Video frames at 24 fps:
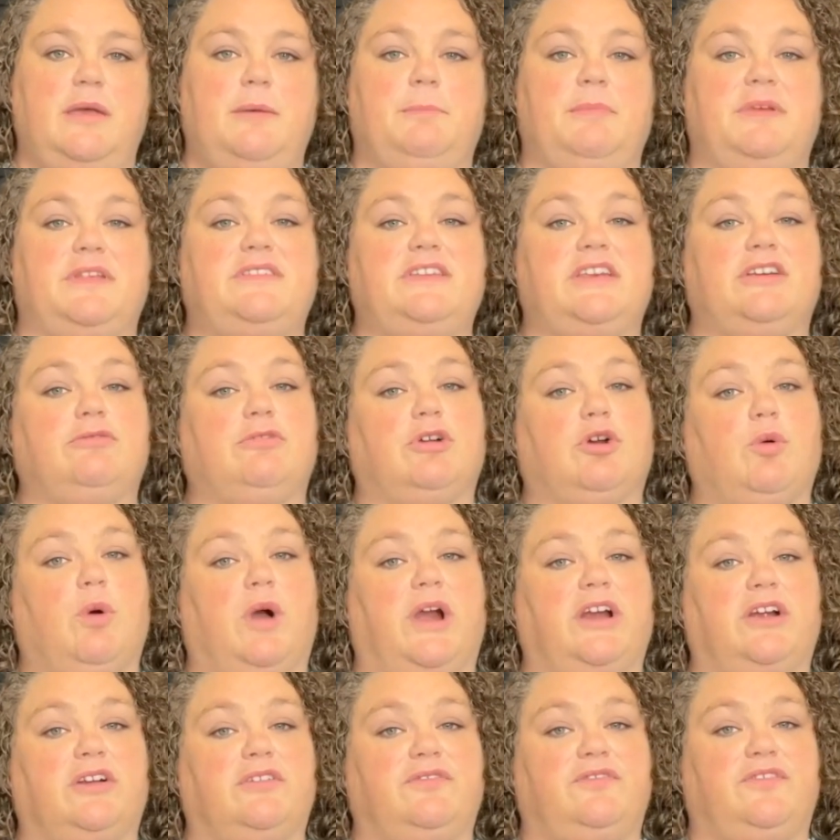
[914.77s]
Missing
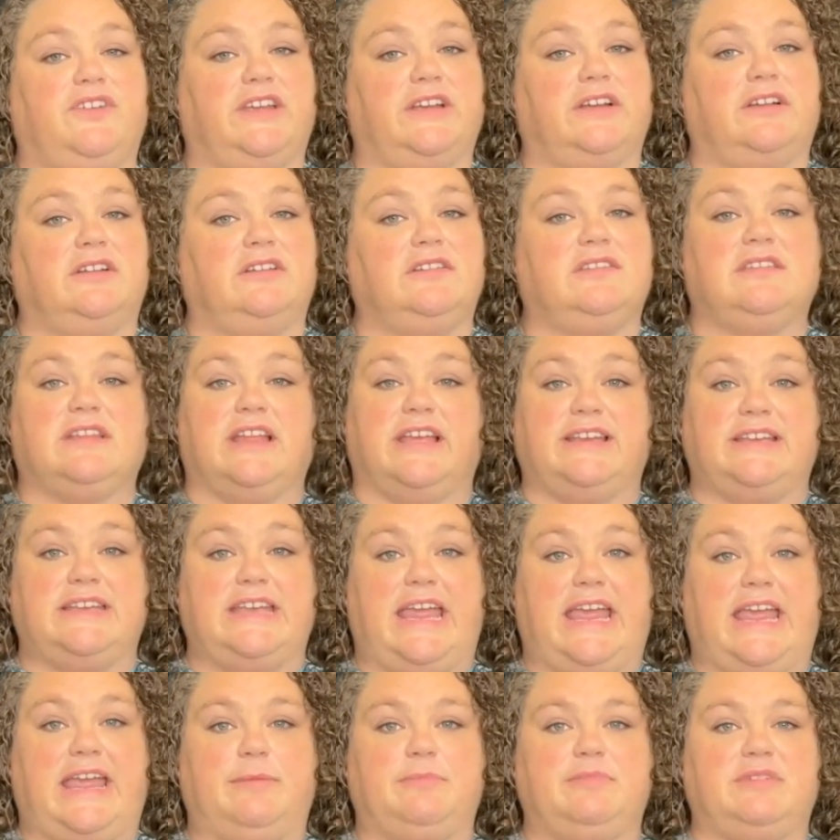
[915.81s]
required fields like
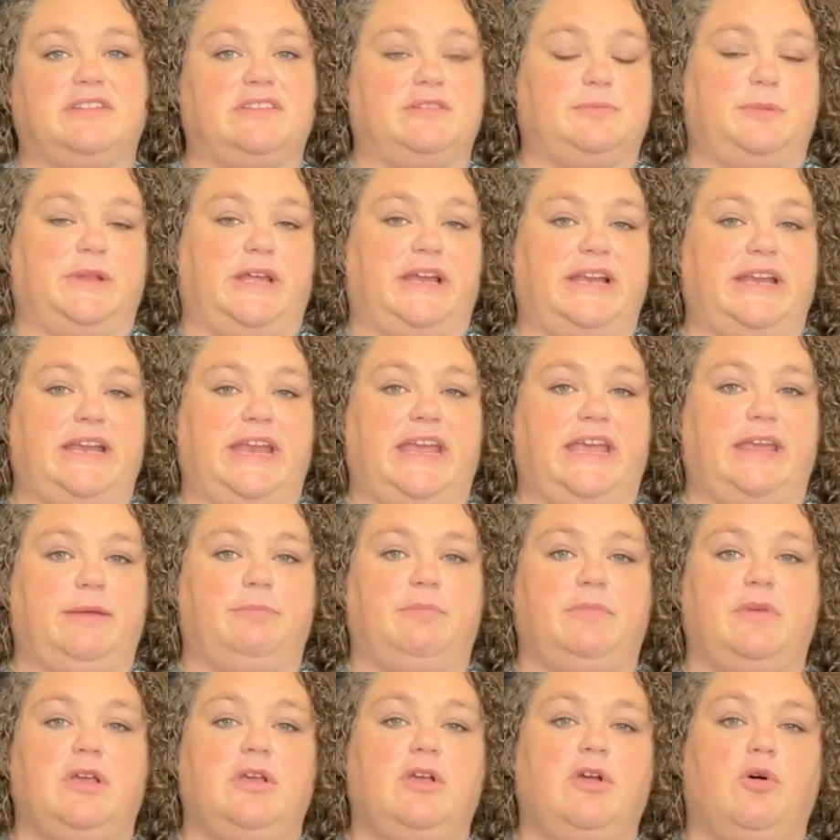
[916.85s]
name, display
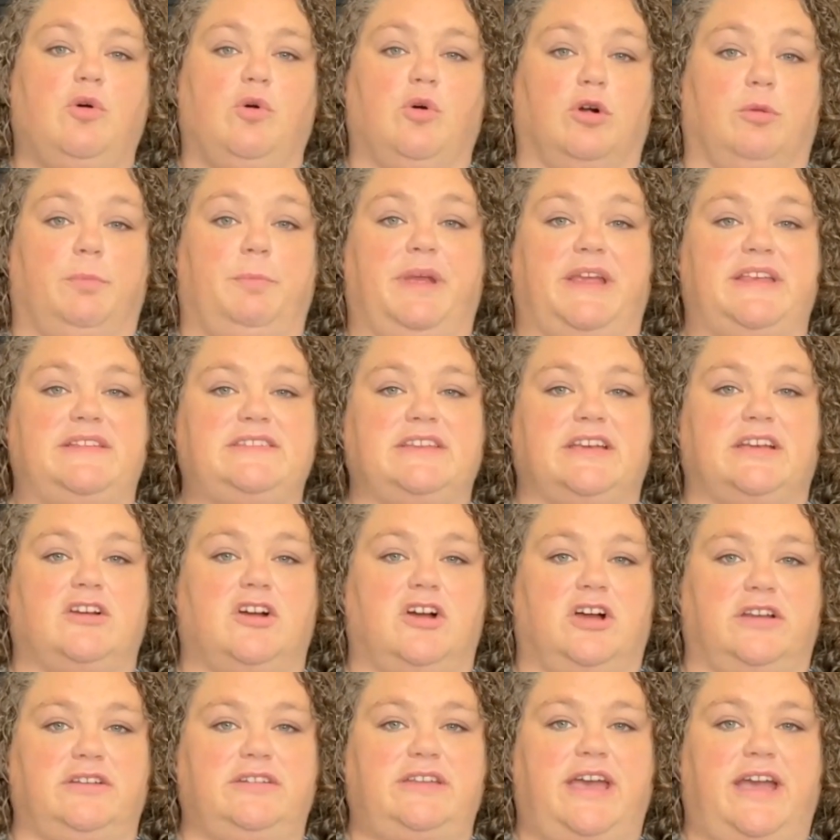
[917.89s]
name, or basic
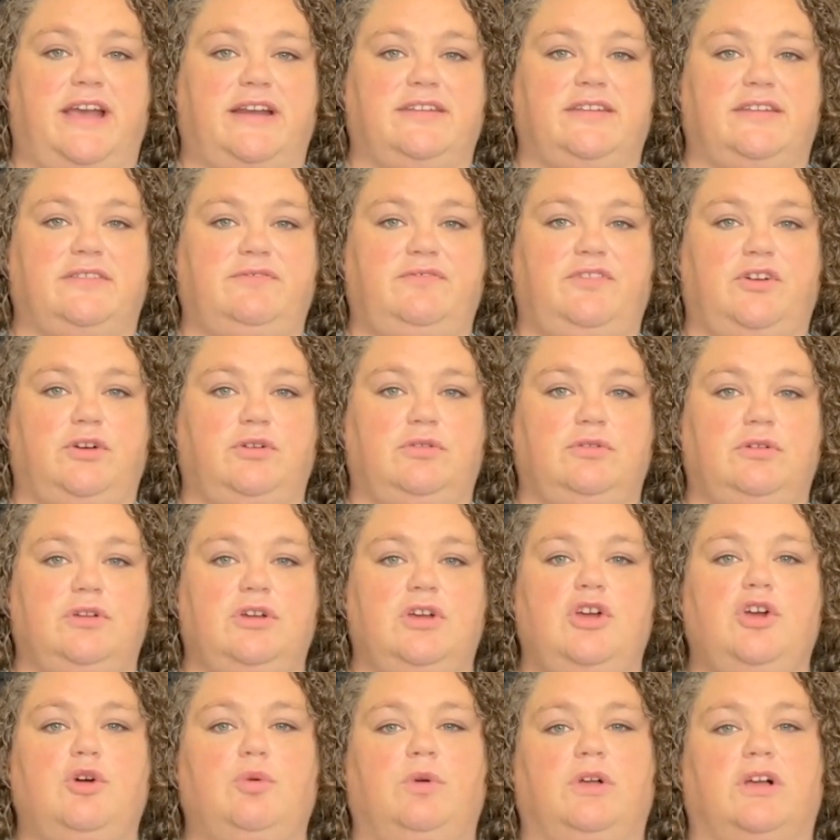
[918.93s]
contact info
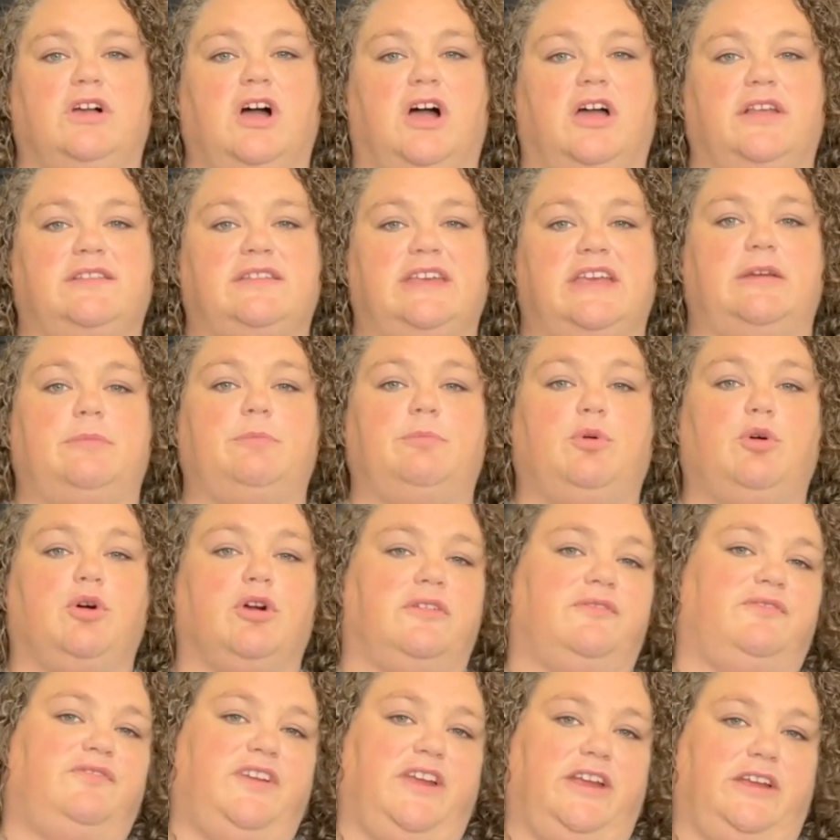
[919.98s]
will cause
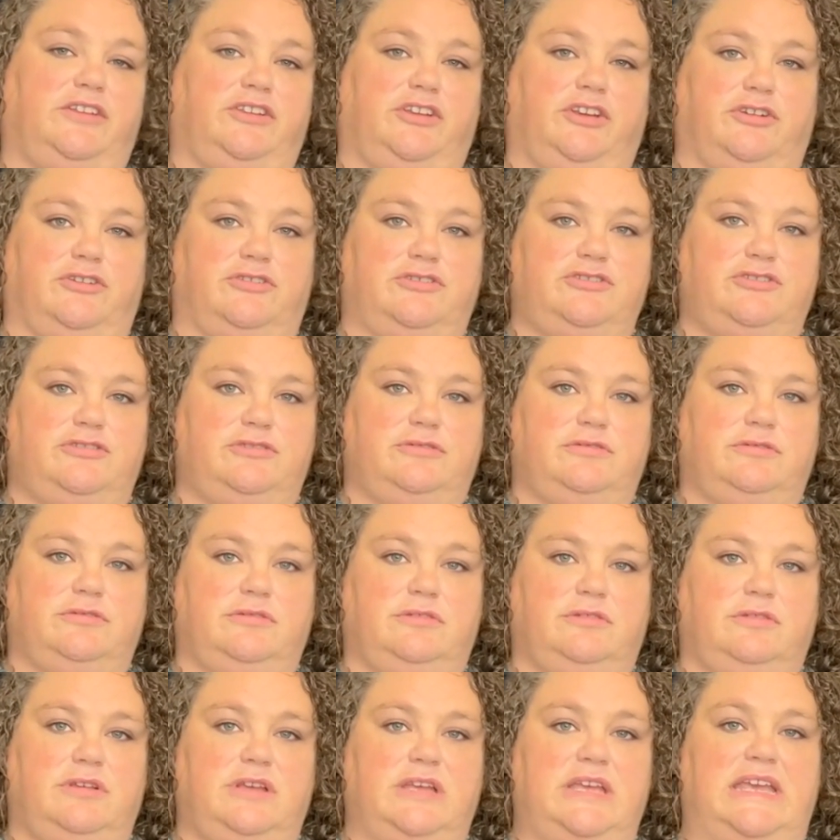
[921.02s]
import failures.
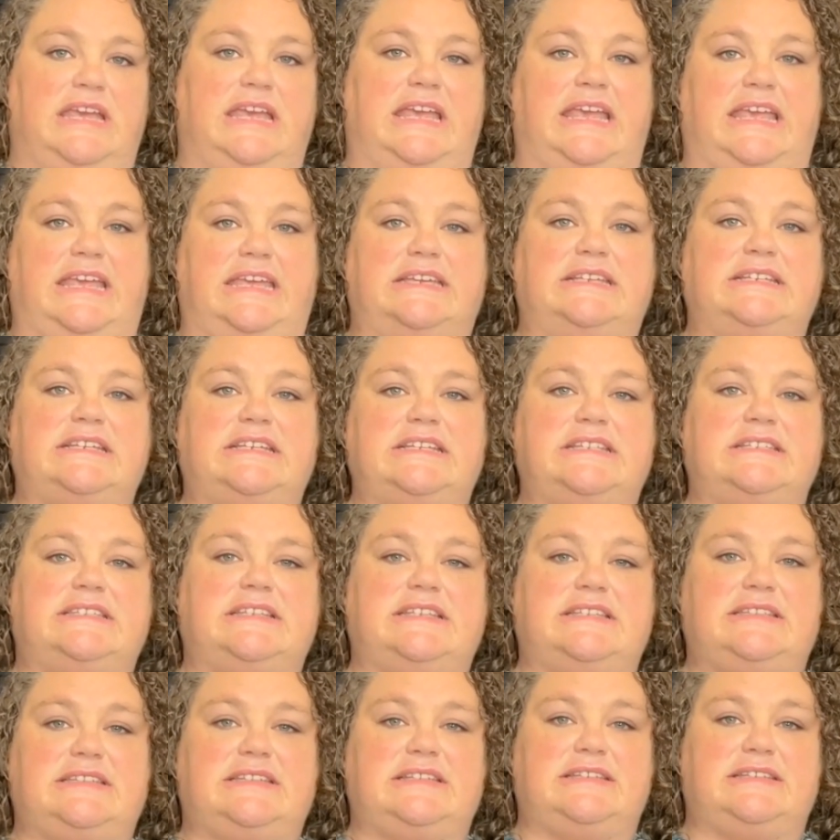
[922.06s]

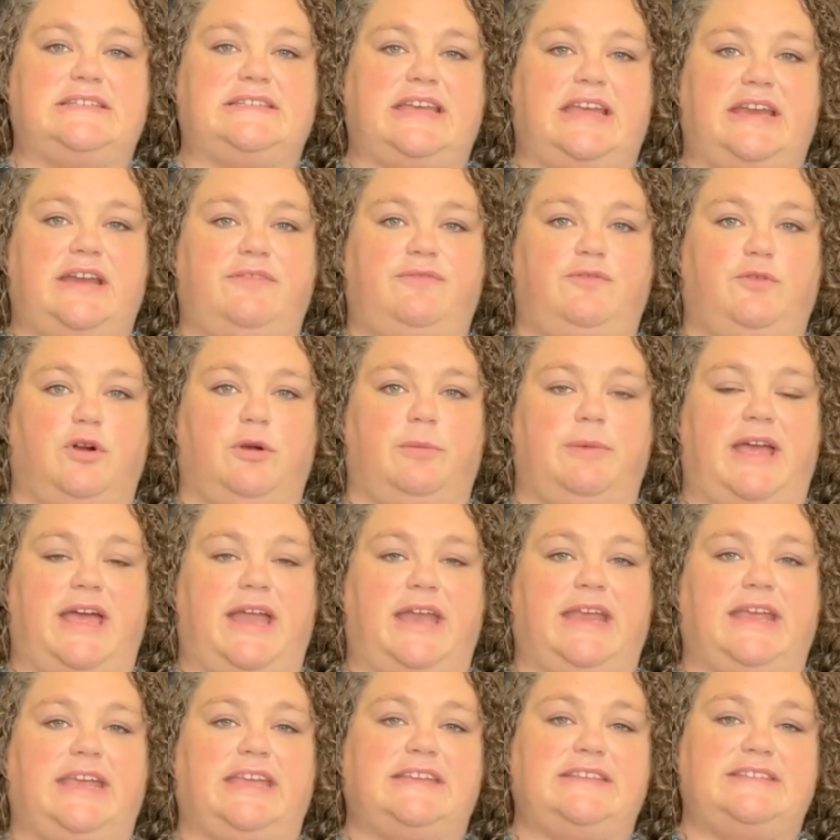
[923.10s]
Inconsistent data
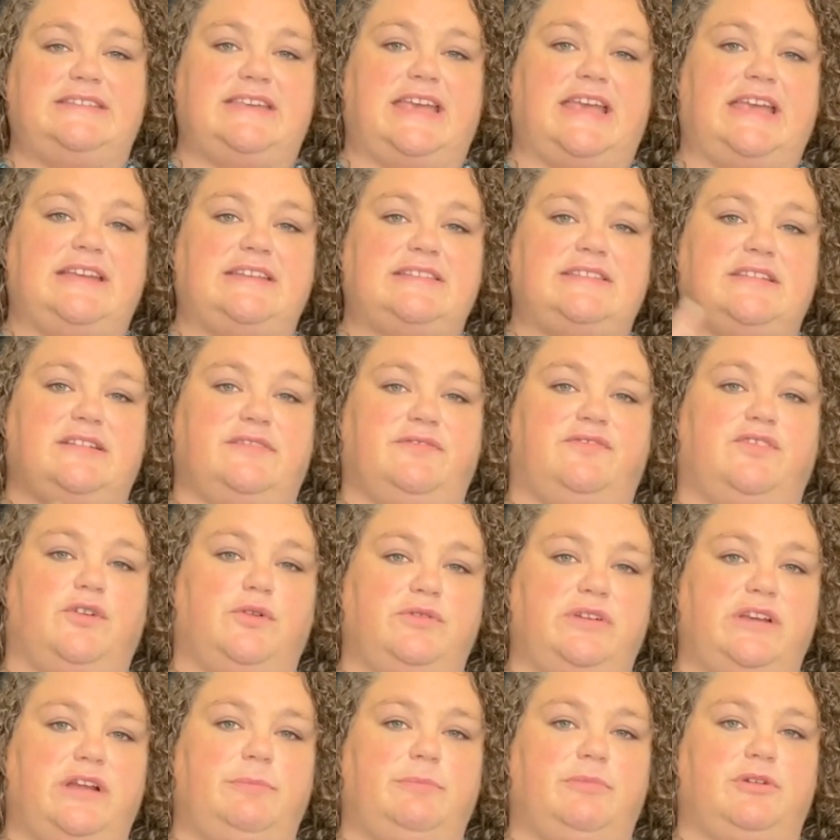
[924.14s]
formatting in dates and
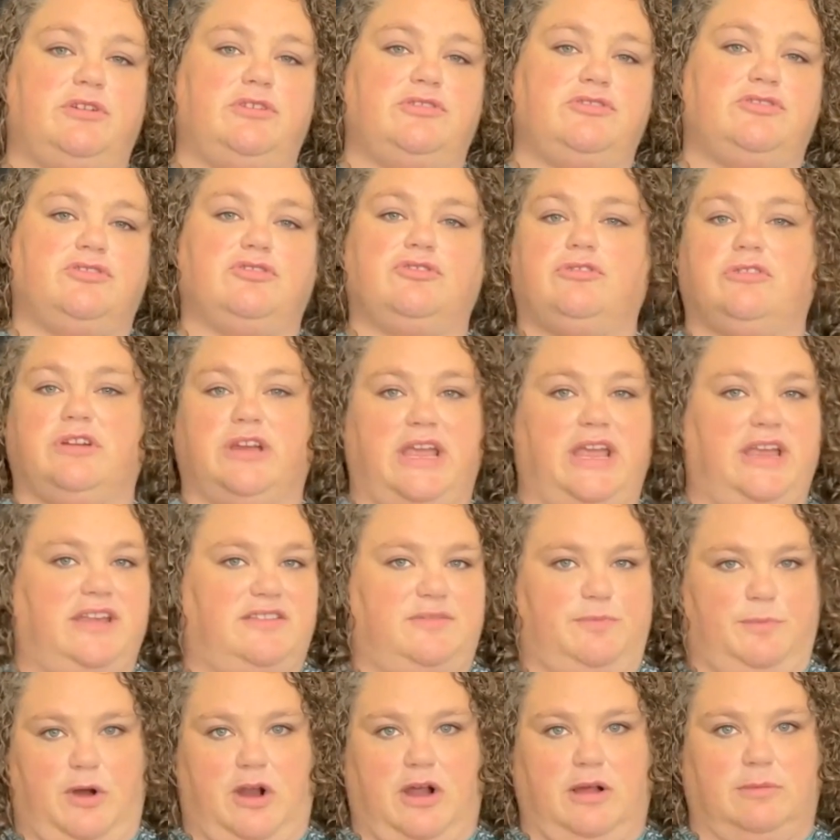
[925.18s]
phone numbers creates
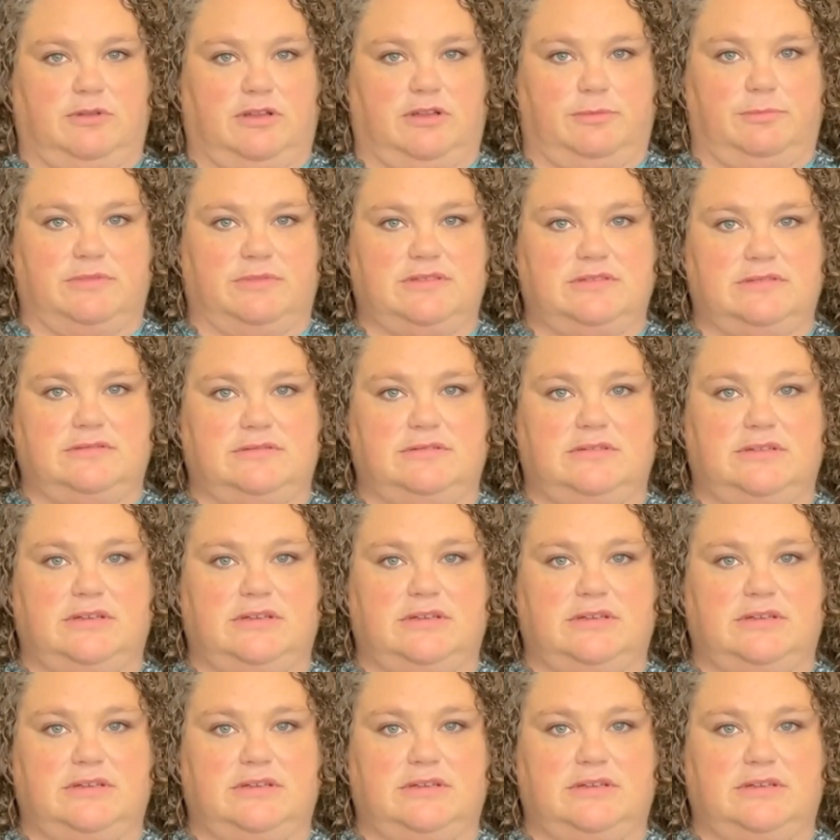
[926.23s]
problems.